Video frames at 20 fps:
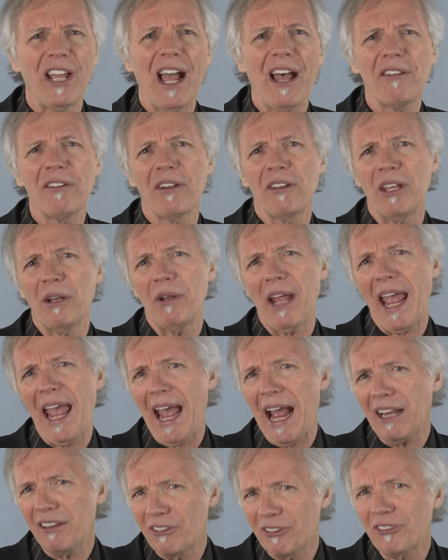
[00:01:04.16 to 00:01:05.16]
down there that
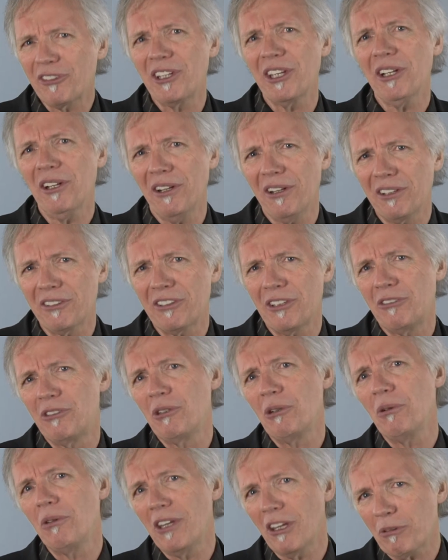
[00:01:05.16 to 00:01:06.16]
had skill to
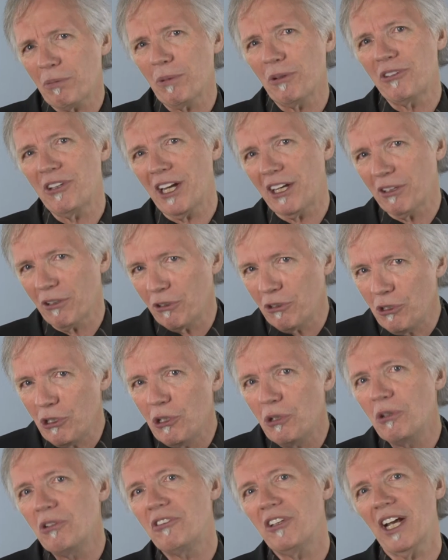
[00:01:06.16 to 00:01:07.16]
do this particular
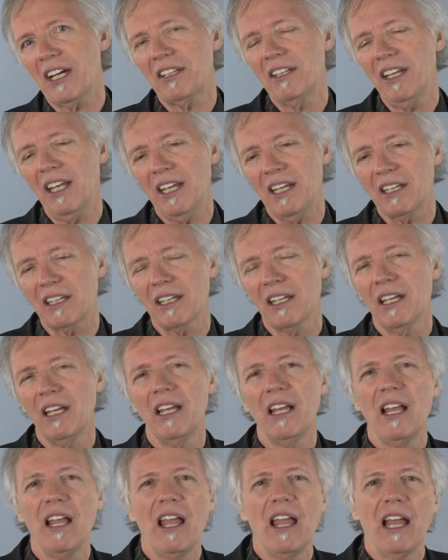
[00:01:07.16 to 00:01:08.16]
new technique.
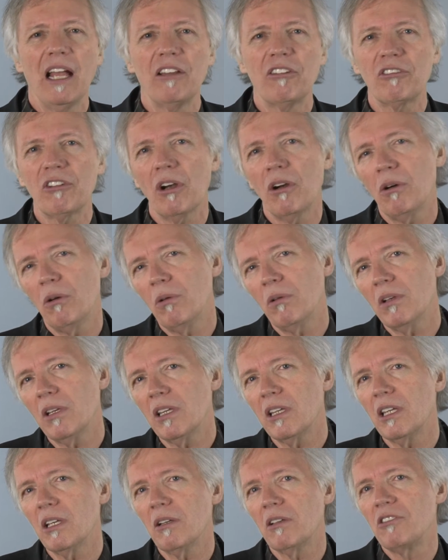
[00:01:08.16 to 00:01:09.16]
And so
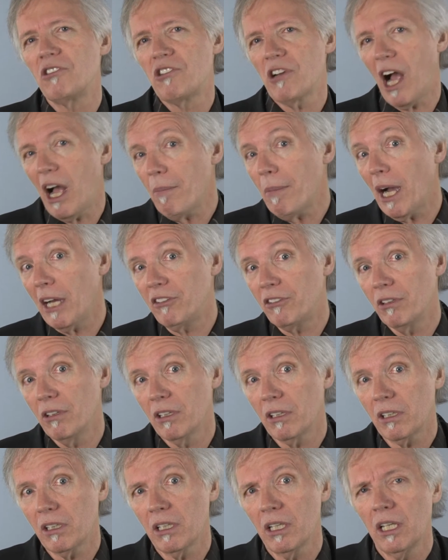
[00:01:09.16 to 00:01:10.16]
the job I
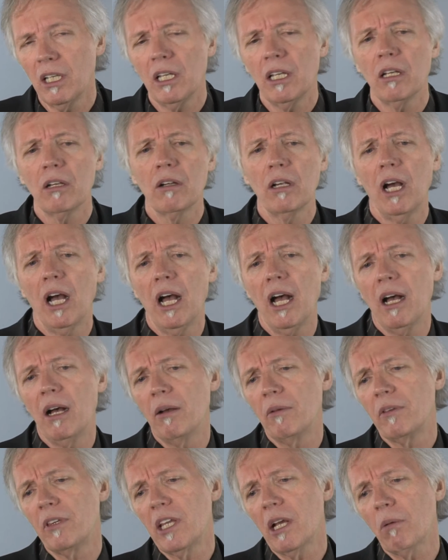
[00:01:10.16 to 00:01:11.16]
took,
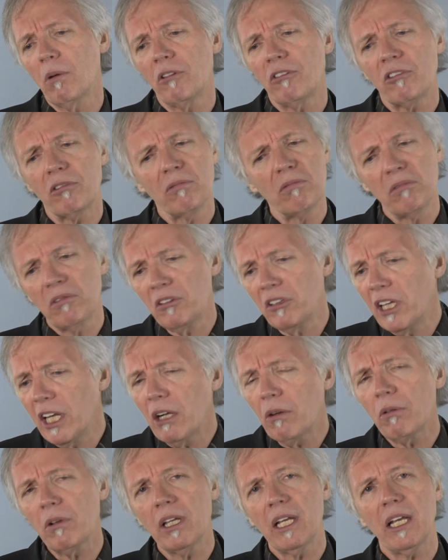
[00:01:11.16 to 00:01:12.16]
there was
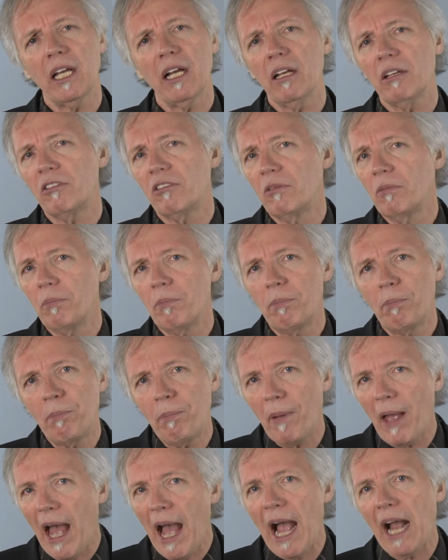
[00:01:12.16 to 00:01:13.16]
literally a
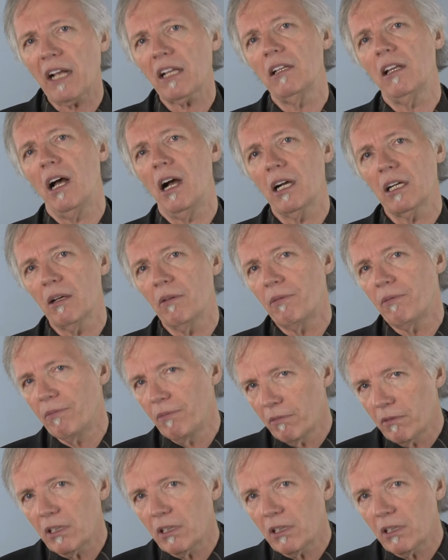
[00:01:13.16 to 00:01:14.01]
backlog of